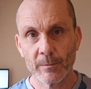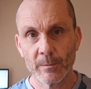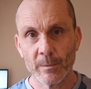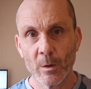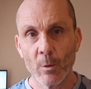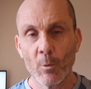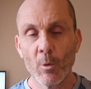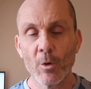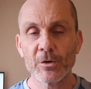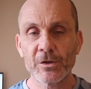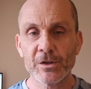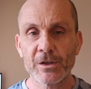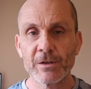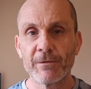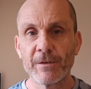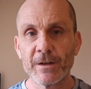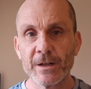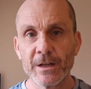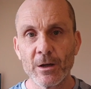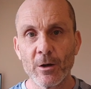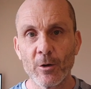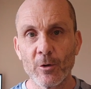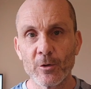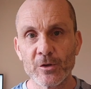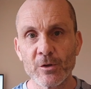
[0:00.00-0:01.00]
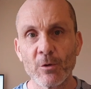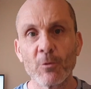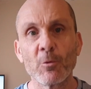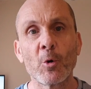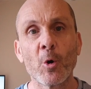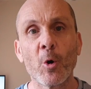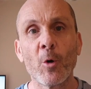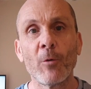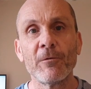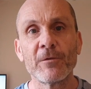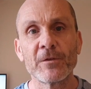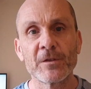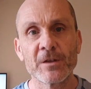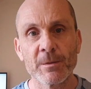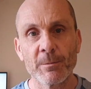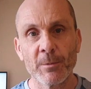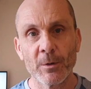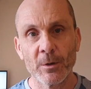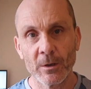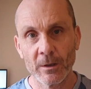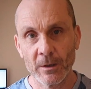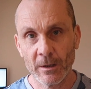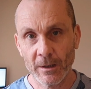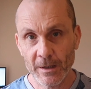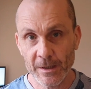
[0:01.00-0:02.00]
Watch the videos,
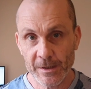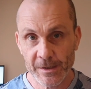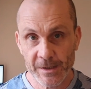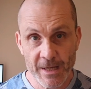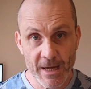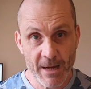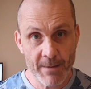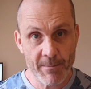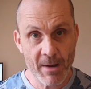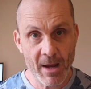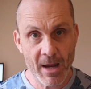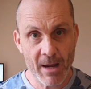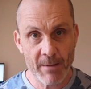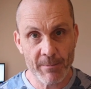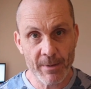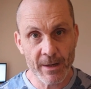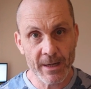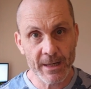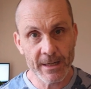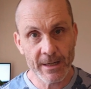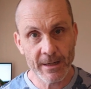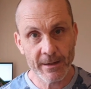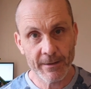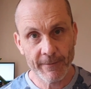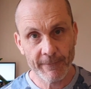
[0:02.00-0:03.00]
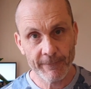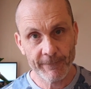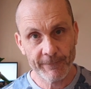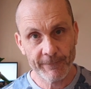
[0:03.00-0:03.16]
uncomfortable as they may be.